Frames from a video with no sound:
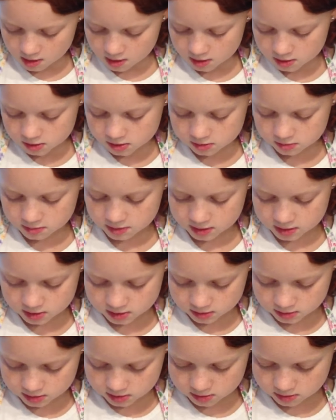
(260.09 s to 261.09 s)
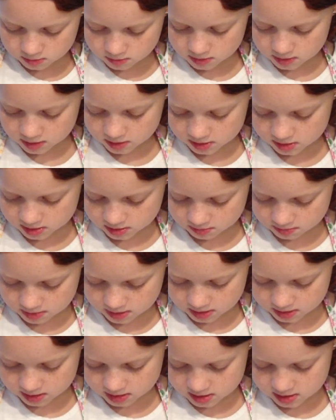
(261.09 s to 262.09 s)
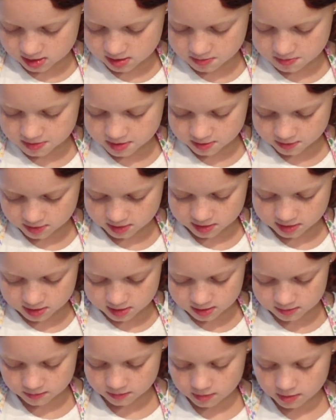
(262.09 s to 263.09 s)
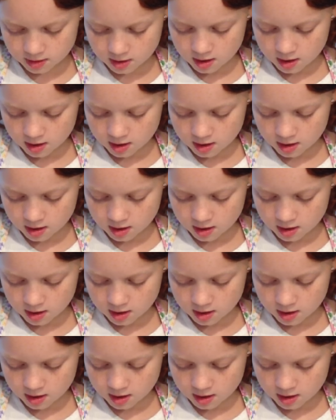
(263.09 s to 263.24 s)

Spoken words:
So make sure it's all nice and mixed up and everything.